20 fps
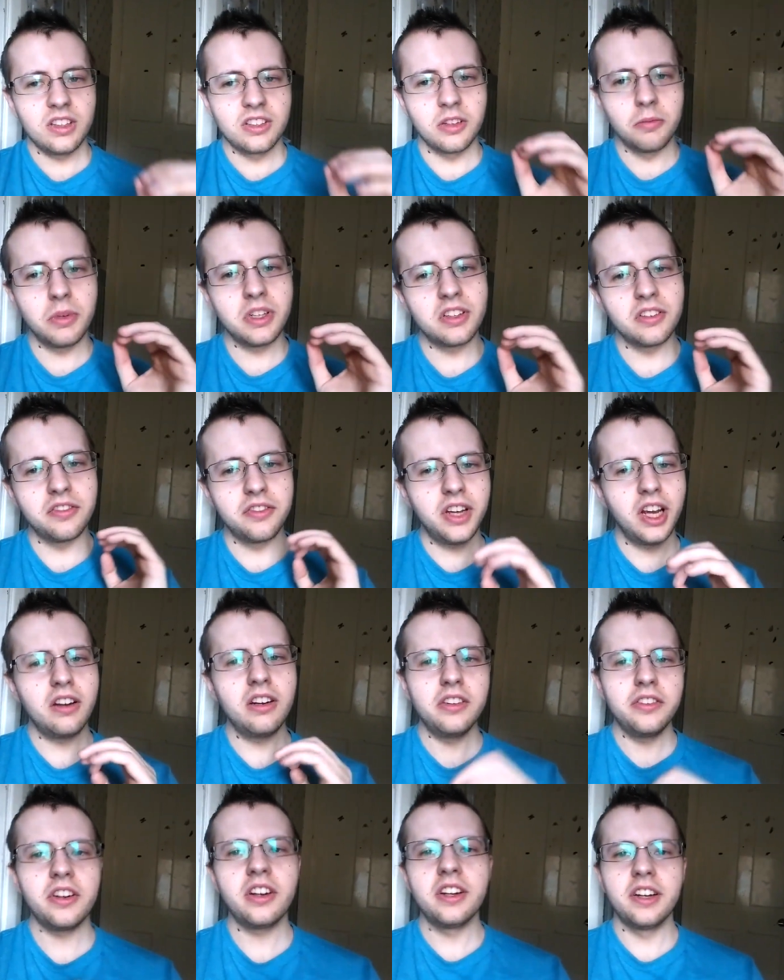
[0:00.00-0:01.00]
So it makes it
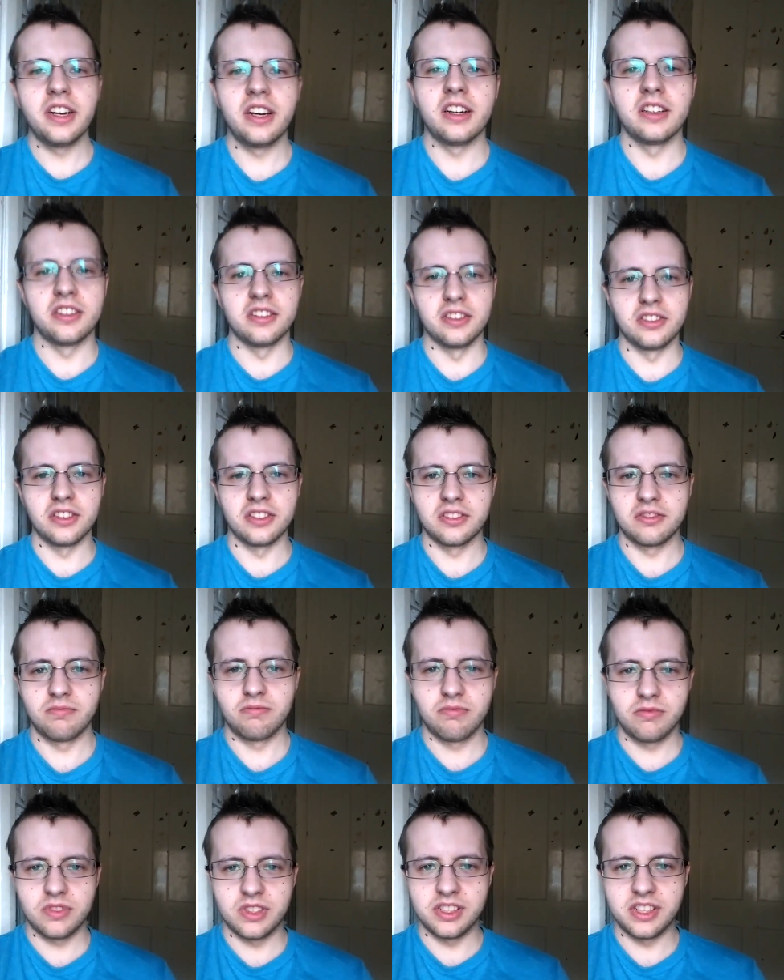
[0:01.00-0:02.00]
very, very hard to just
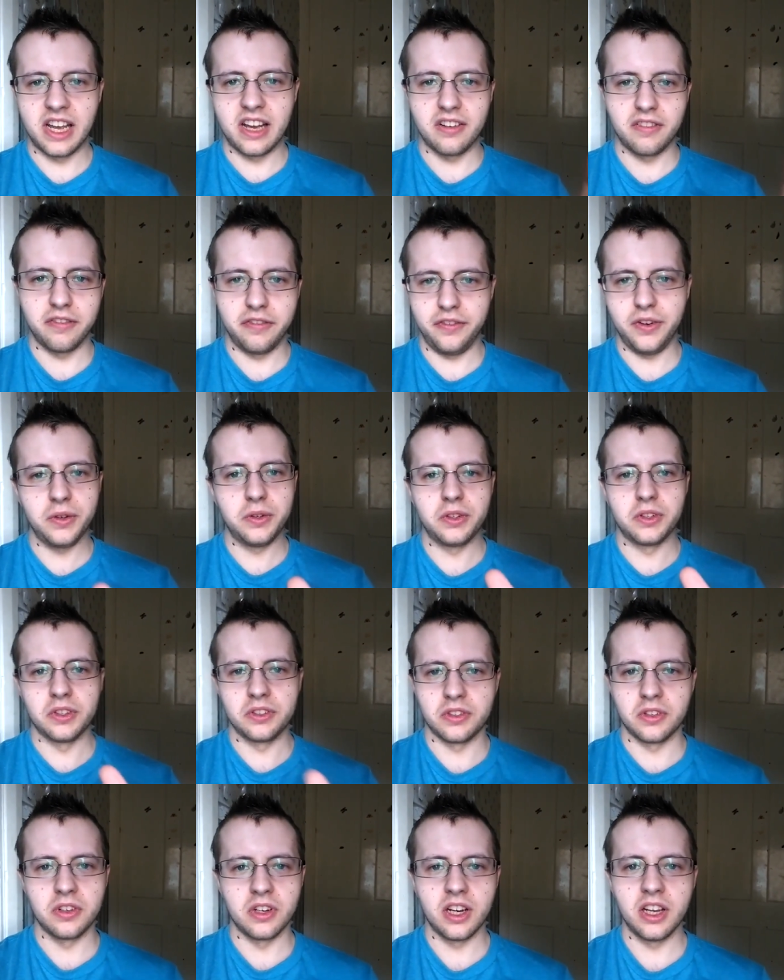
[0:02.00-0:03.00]
sit down and
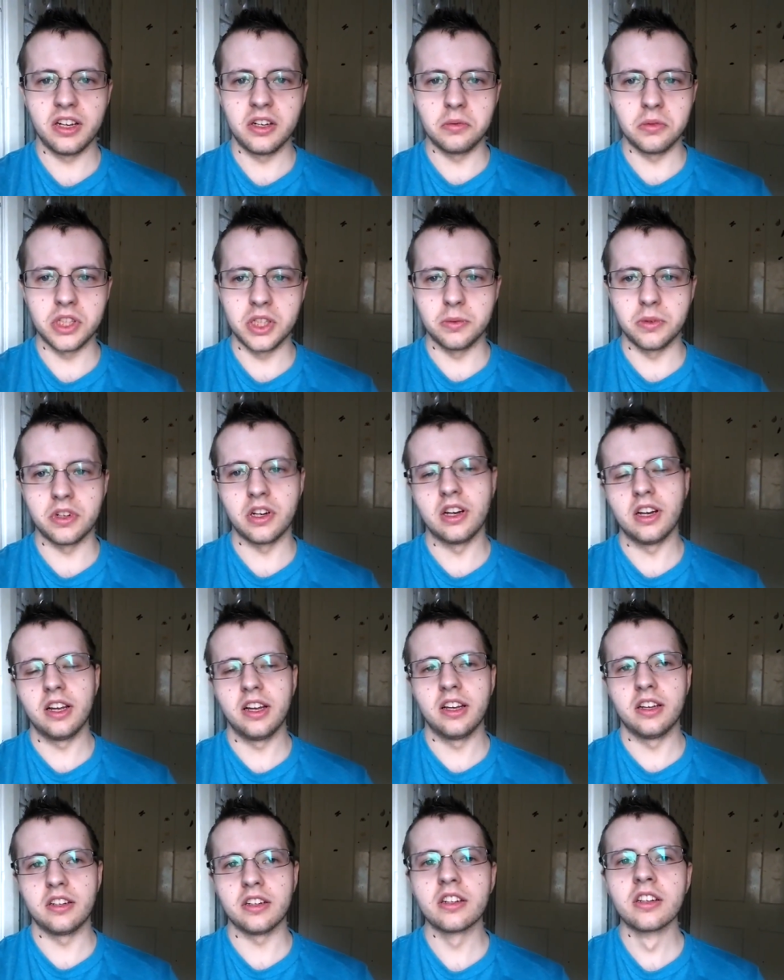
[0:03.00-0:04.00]
focus on learning what you want to
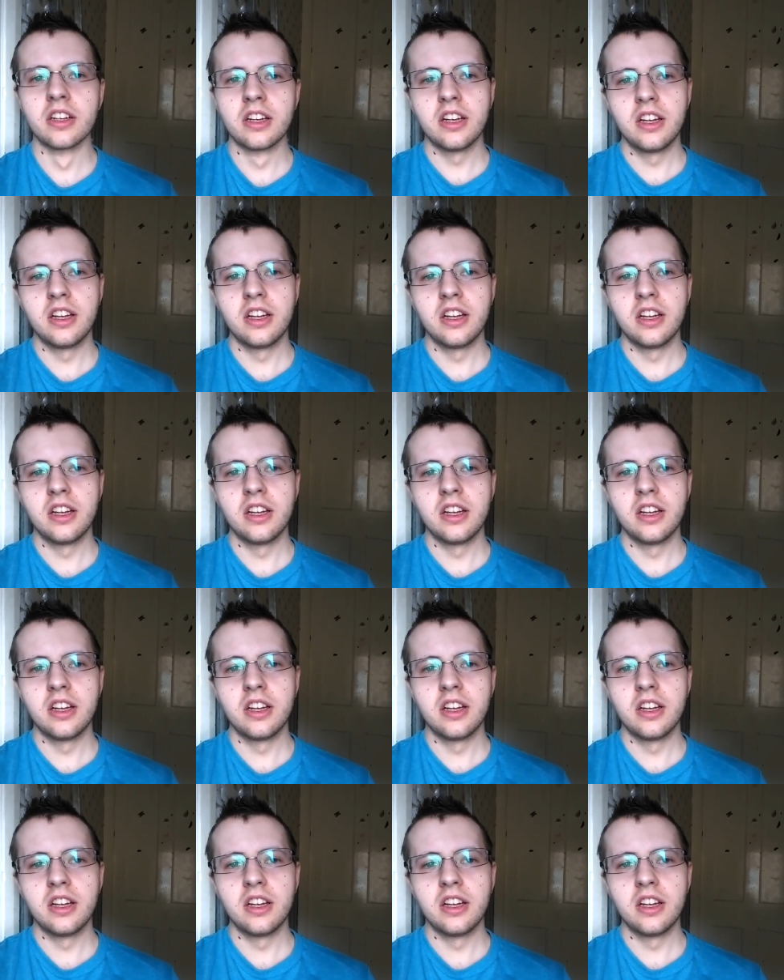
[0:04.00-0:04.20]
learn.